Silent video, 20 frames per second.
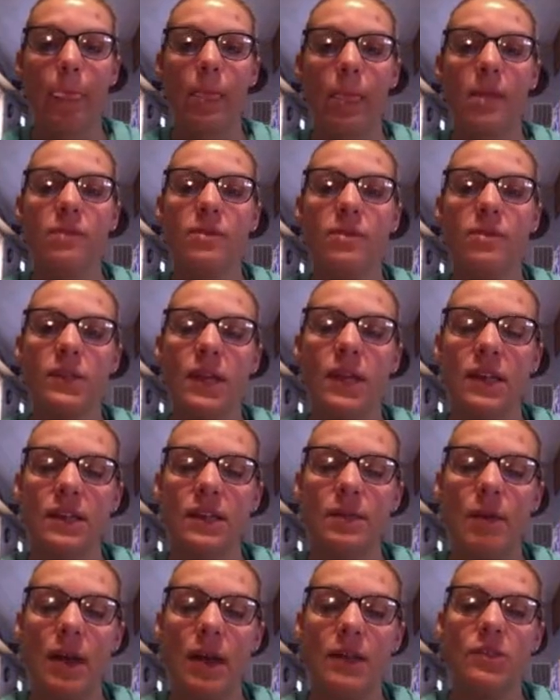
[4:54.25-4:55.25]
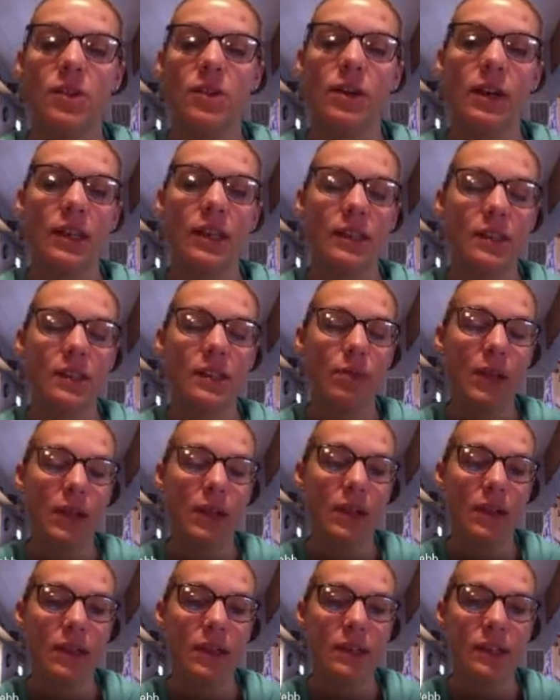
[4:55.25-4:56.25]
Those antibodies are against the
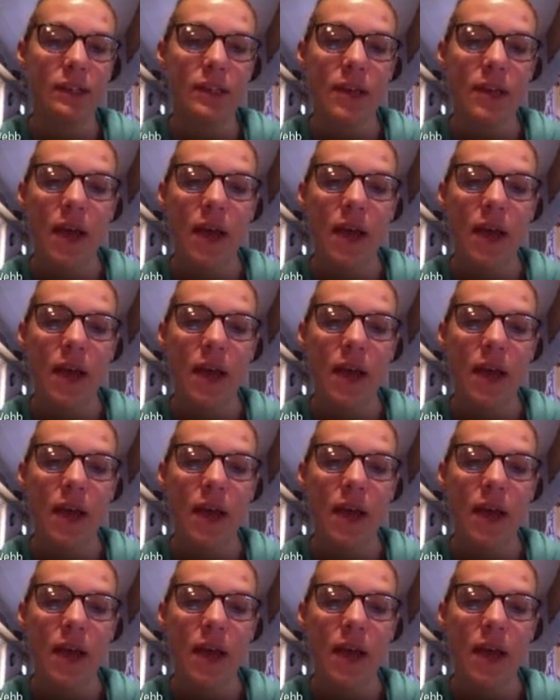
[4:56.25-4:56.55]
platelets.